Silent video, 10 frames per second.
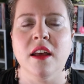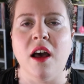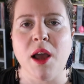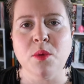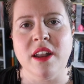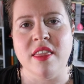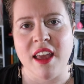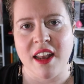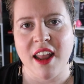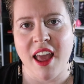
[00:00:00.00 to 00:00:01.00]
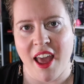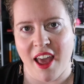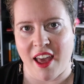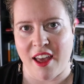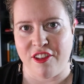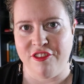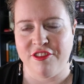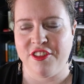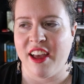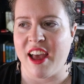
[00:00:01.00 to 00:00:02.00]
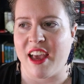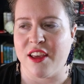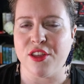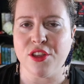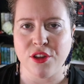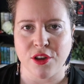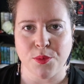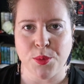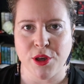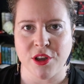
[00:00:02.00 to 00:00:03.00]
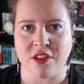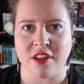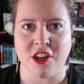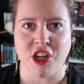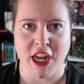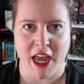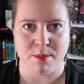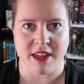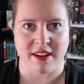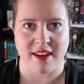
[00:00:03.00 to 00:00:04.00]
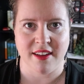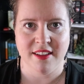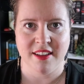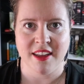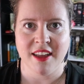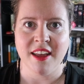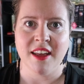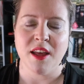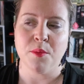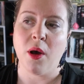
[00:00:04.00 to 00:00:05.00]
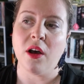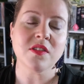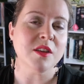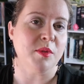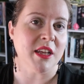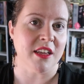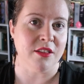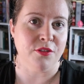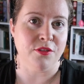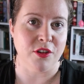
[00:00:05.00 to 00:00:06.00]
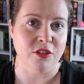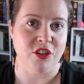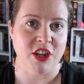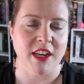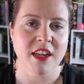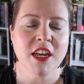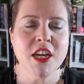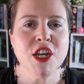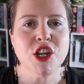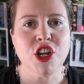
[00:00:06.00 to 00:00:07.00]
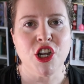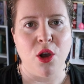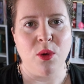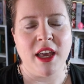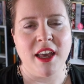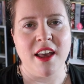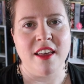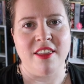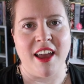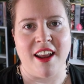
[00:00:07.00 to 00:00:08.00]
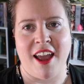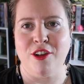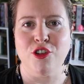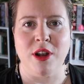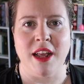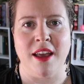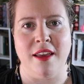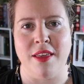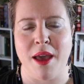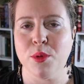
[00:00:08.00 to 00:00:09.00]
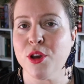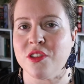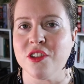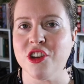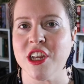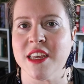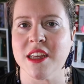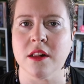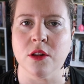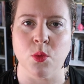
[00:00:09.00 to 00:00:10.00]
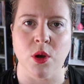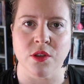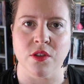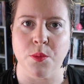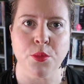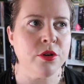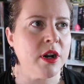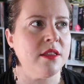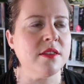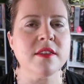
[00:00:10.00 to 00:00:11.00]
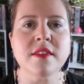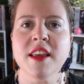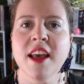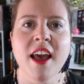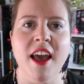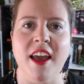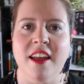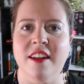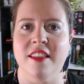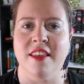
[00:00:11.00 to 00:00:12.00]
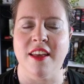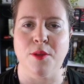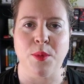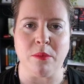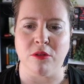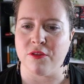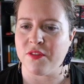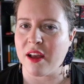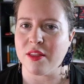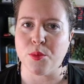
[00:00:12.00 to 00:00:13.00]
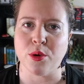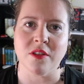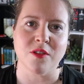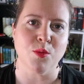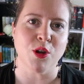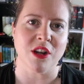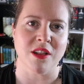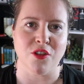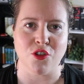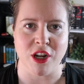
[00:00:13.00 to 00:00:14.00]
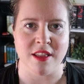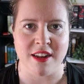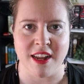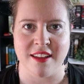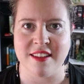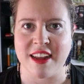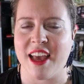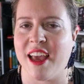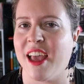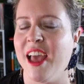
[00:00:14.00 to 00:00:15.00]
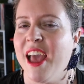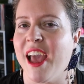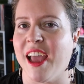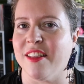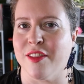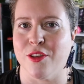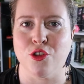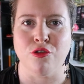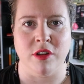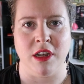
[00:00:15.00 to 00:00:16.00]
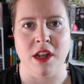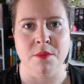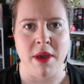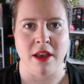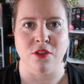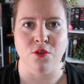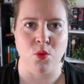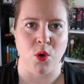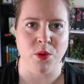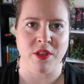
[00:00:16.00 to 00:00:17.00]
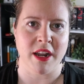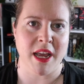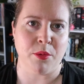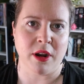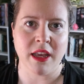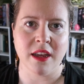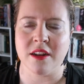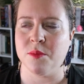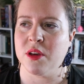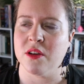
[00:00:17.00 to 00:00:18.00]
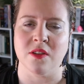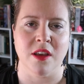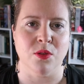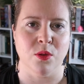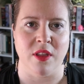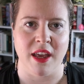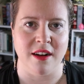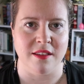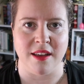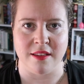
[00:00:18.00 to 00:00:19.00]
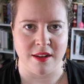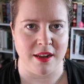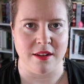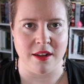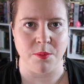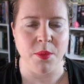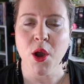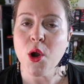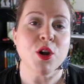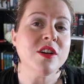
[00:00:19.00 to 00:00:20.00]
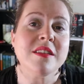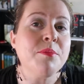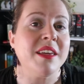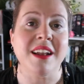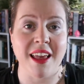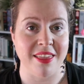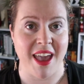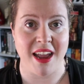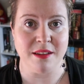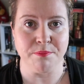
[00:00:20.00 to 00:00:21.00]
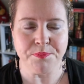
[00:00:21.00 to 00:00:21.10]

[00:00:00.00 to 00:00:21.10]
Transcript: I would then have a third-person chapter, possibly in the future, showing that actually that person she killed was the prince and that the people found the prince murdered in the street the next day and this triggered a massive war with the neighbouring kingdom because they thought they had assassinated him, or something like that.